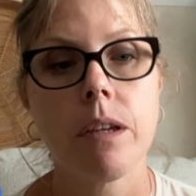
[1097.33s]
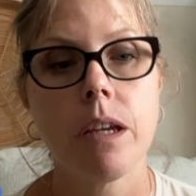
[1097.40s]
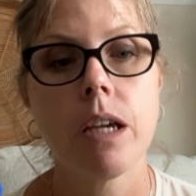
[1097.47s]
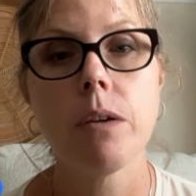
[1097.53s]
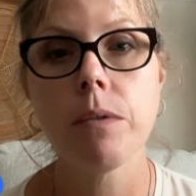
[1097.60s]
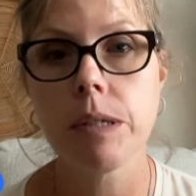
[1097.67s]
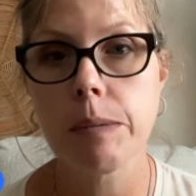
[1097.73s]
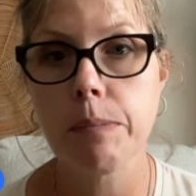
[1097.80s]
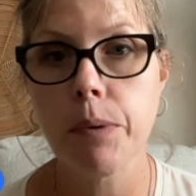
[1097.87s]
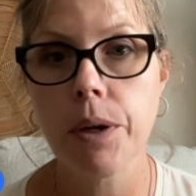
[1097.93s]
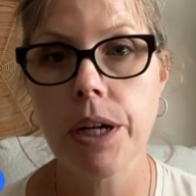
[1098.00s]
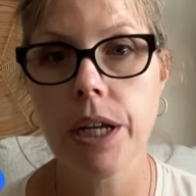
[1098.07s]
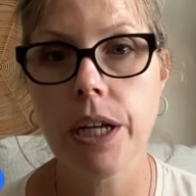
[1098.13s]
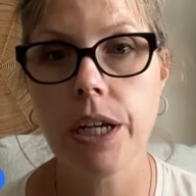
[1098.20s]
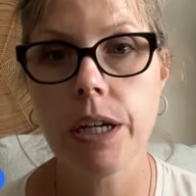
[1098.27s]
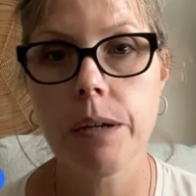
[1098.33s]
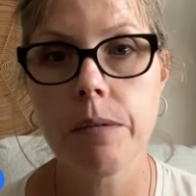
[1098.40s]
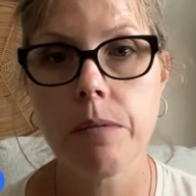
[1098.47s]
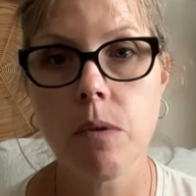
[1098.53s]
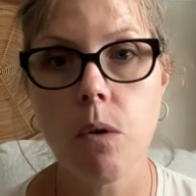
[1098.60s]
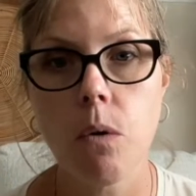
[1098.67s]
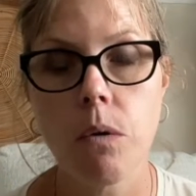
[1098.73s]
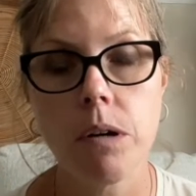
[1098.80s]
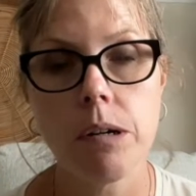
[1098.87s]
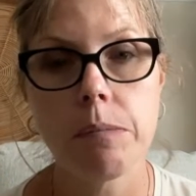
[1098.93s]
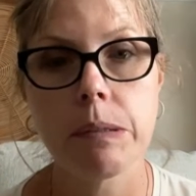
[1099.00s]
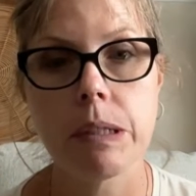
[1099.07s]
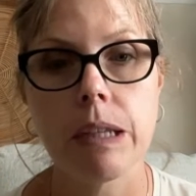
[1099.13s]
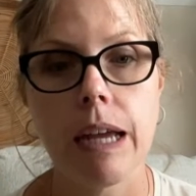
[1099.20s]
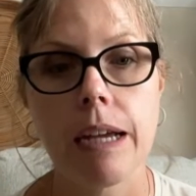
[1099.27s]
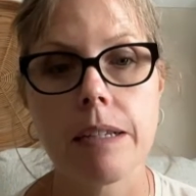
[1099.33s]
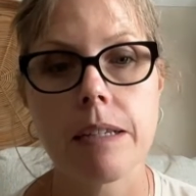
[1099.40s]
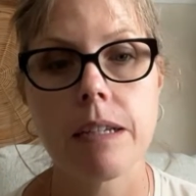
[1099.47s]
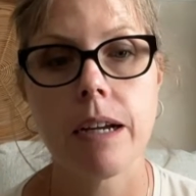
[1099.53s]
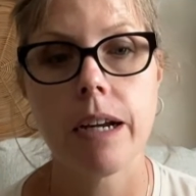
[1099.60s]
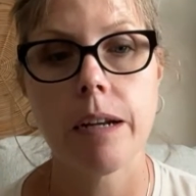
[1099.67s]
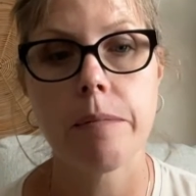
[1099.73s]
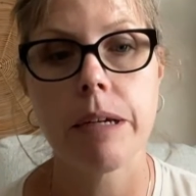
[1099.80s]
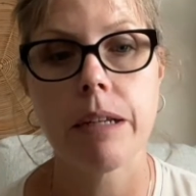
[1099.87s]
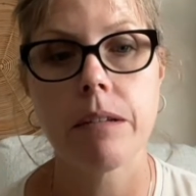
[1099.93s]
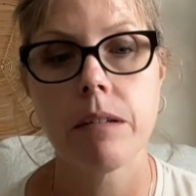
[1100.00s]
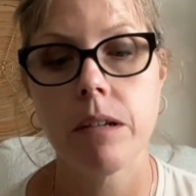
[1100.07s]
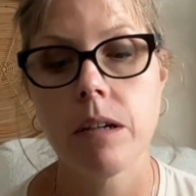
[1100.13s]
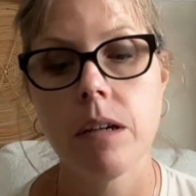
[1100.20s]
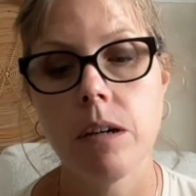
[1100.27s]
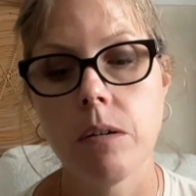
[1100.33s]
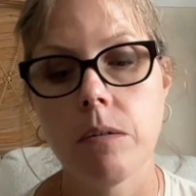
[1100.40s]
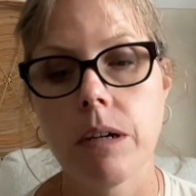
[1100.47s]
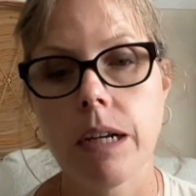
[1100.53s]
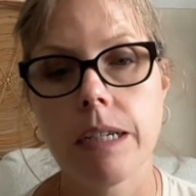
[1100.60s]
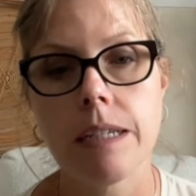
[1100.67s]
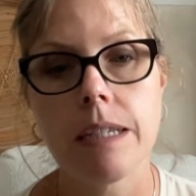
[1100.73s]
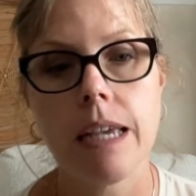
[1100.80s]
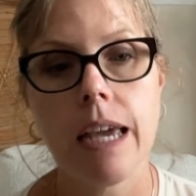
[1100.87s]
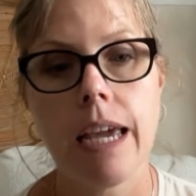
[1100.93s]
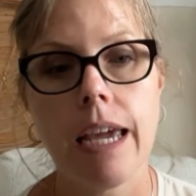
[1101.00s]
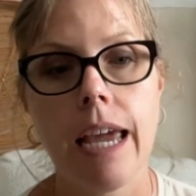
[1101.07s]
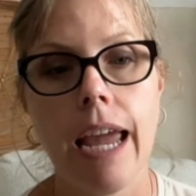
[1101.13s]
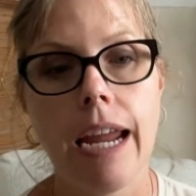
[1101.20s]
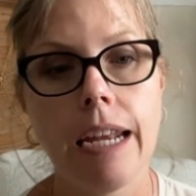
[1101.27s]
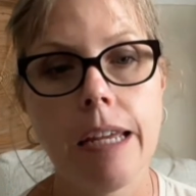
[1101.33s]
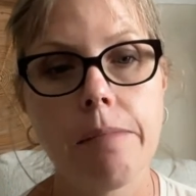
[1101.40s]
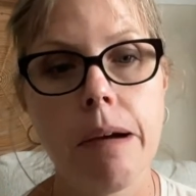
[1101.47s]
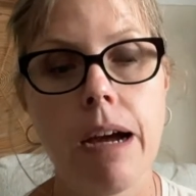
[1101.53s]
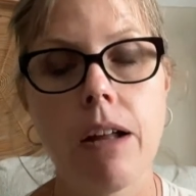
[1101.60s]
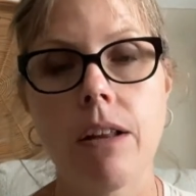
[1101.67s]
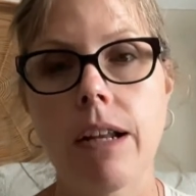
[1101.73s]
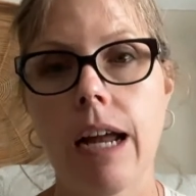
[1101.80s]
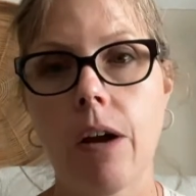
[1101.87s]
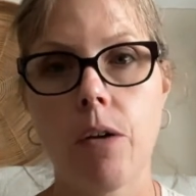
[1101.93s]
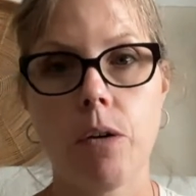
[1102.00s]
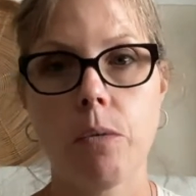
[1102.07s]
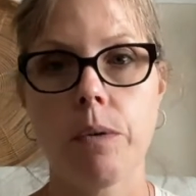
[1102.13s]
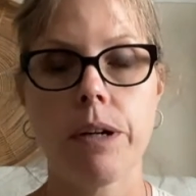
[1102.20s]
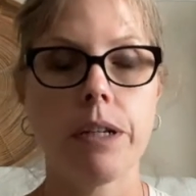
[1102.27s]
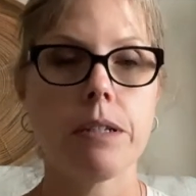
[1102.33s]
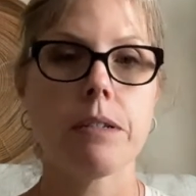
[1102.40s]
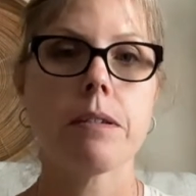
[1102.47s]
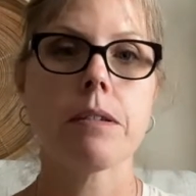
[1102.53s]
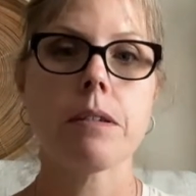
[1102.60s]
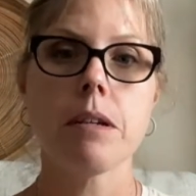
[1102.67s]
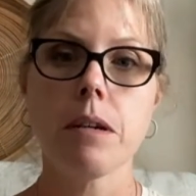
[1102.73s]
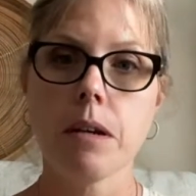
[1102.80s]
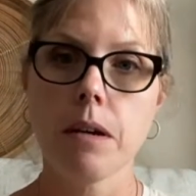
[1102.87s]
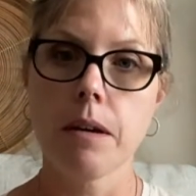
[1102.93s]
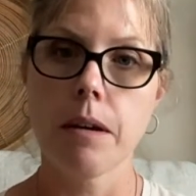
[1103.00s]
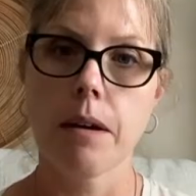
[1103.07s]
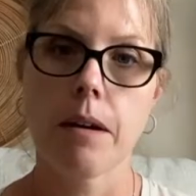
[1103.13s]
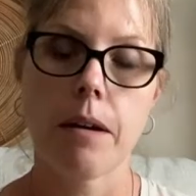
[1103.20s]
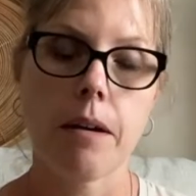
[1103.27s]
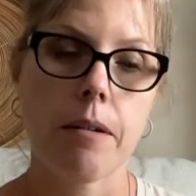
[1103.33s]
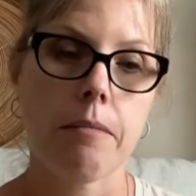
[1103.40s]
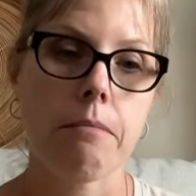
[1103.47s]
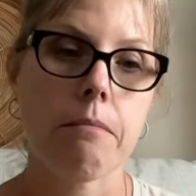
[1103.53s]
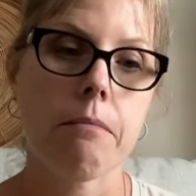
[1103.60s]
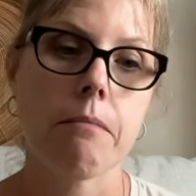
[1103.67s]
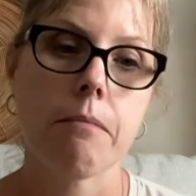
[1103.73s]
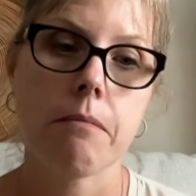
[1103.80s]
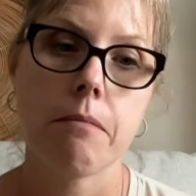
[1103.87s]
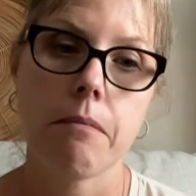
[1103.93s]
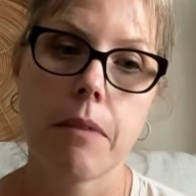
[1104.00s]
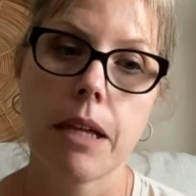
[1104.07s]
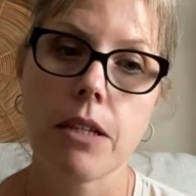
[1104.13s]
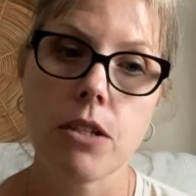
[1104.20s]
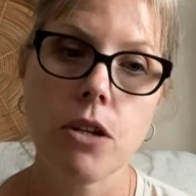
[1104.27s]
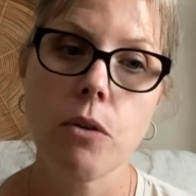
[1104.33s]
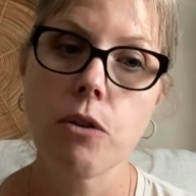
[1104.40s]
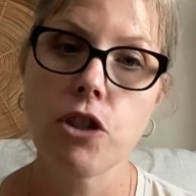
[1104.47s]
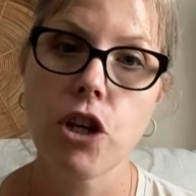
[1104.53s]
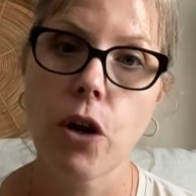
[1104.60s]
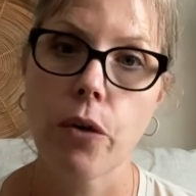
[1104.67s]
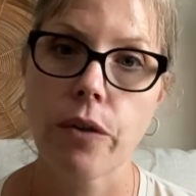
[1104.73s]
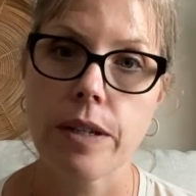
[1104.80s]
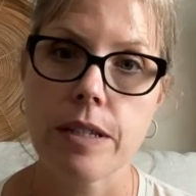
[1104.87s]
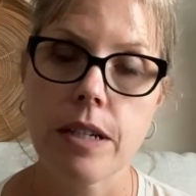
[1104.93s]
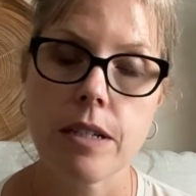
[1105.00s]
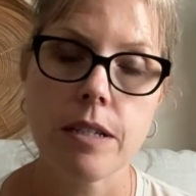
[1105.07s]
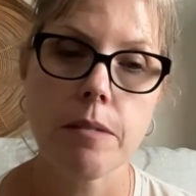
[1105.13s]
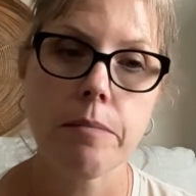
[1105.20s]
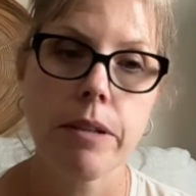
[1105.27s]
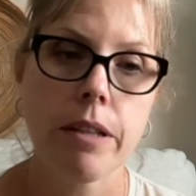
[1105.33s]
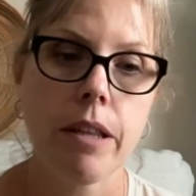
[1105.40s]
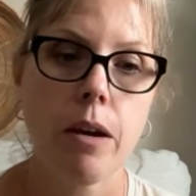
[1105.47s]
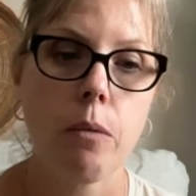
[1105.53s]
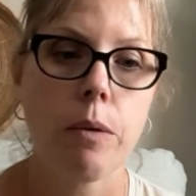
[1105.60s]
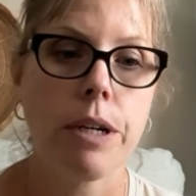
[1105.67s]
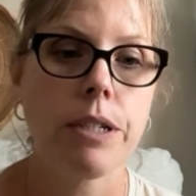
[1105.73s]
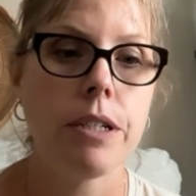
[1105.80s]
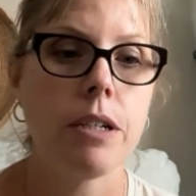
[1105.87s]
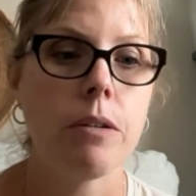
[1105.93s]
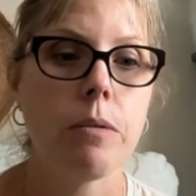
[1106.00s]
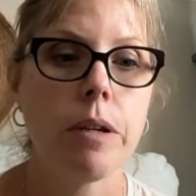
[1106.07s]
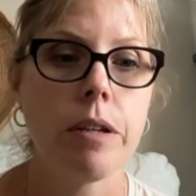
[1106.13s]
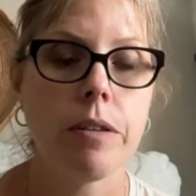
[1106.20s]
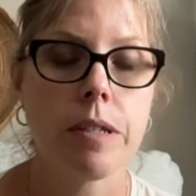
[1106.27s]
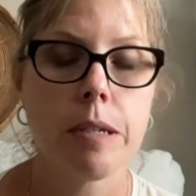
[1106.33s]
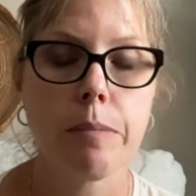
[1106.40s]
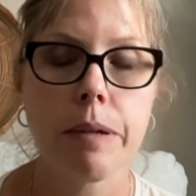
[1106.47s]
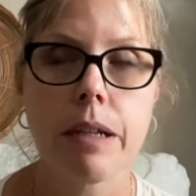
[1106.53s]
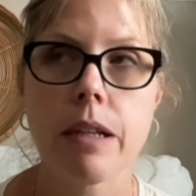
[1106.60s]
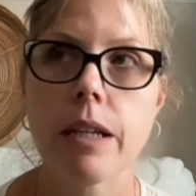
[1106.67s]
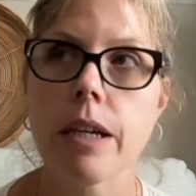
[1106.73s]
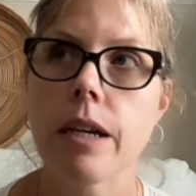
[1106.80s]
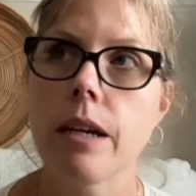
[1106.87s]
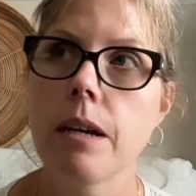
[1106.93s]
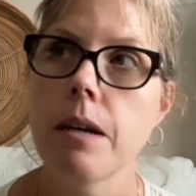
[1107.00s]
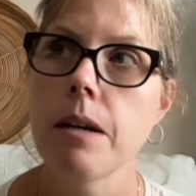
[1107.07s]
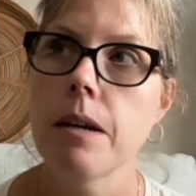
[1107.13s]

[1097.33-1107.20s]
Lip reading: It was pretty horrible last night. I mean, when I say 80-mile-an-hour winds, that's no joke. That's not something that we deal with typically.